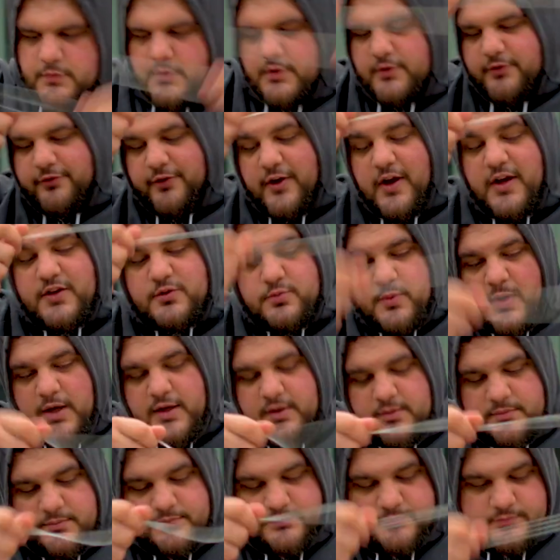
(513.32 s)
First
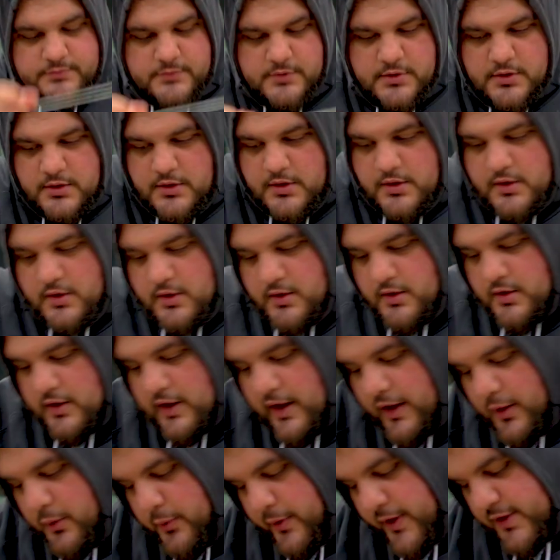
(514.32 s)
one,
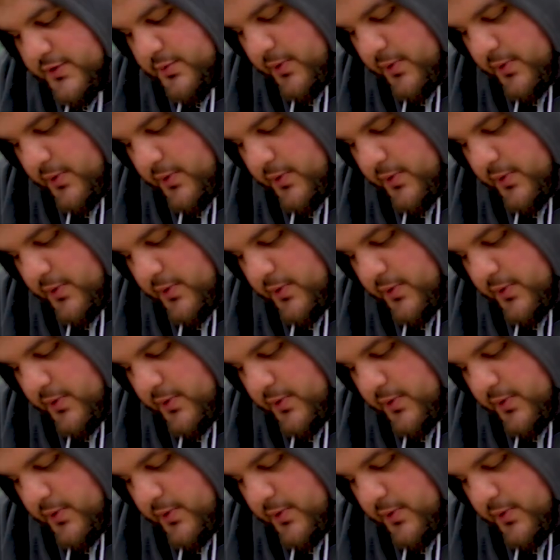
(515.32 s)
I always